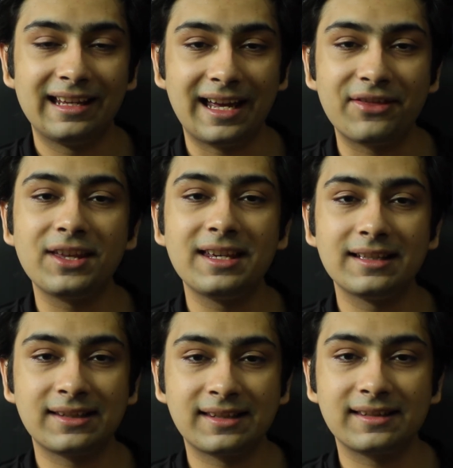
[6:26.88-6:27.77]
I think
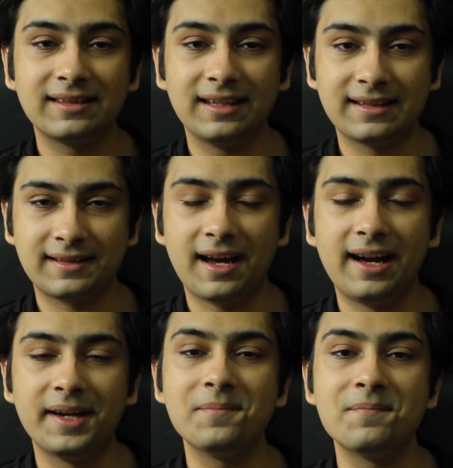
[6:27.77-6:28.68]
it's
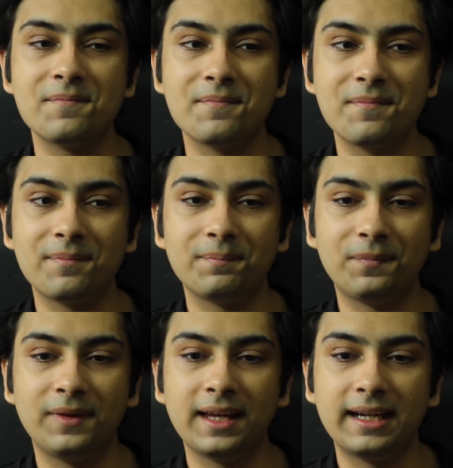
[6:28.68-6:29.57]
time
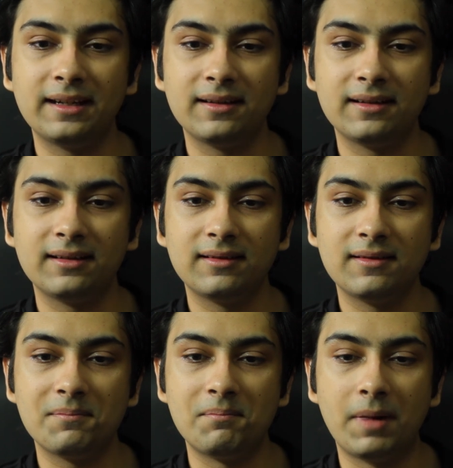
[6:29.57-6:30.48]
that
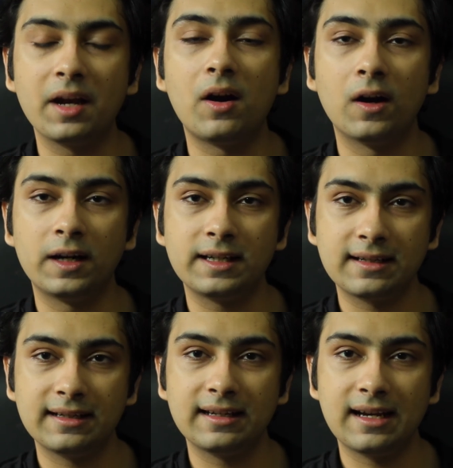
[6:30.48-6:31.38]
my art
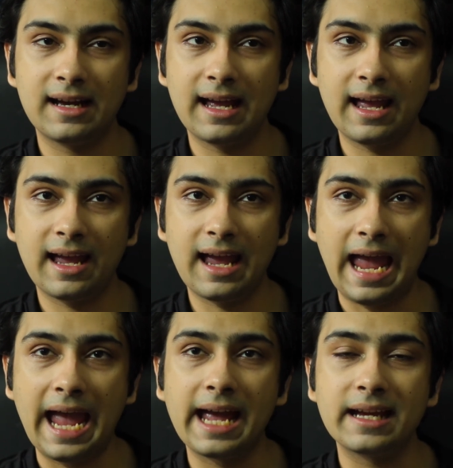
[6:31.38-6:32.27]

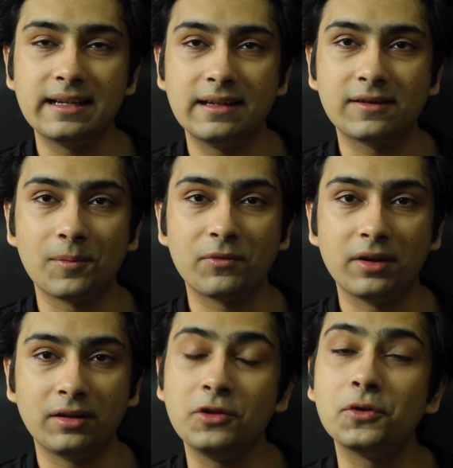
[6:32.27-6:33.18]
had something
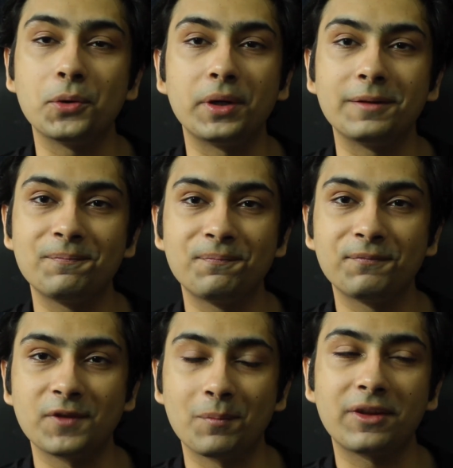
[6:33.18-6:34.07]
new to it,
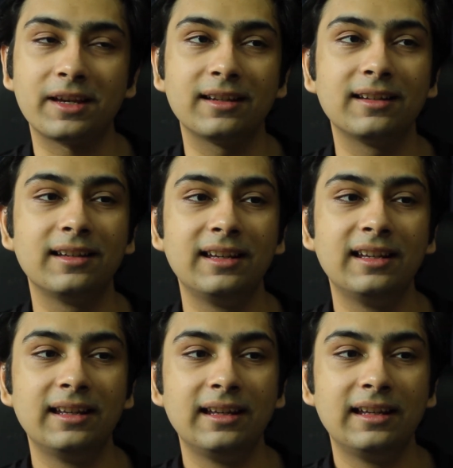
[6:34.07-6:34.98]
something
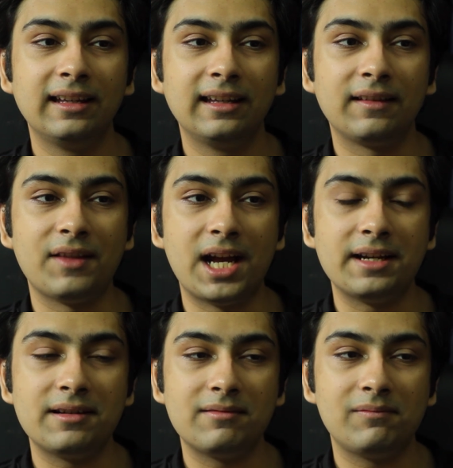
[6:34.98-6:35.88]
that
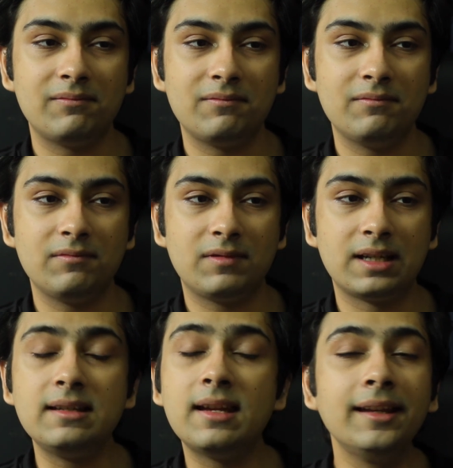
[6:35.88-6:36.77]

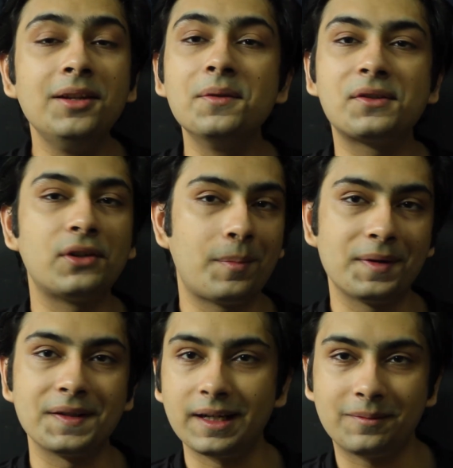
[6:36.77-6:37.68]
continues to
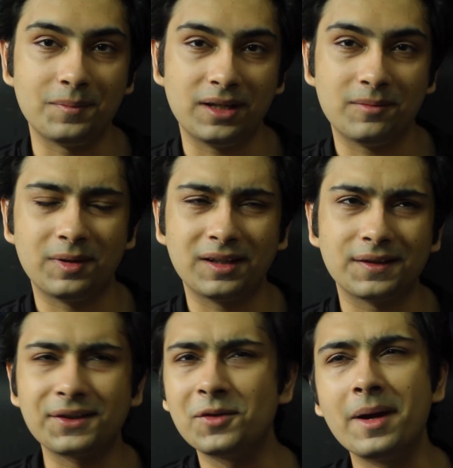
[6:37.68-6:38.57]
represent me, because
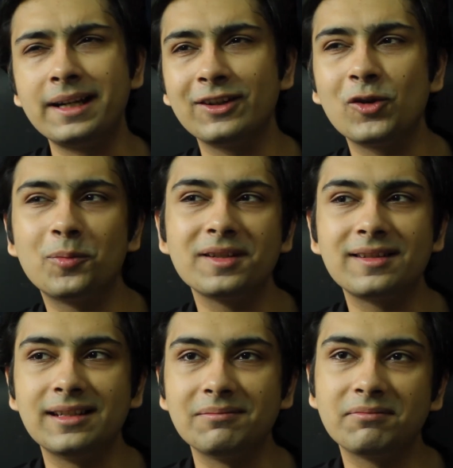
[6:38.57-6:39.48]
the Romantic
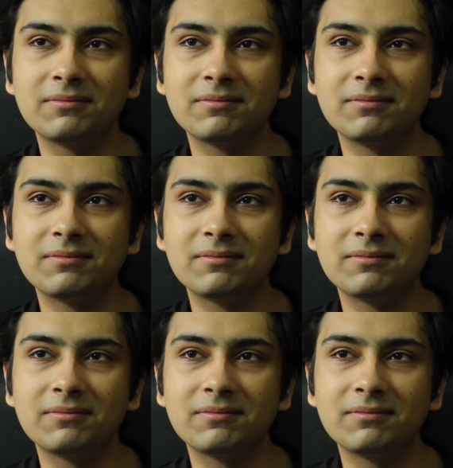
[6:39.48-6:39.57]
Hopelessly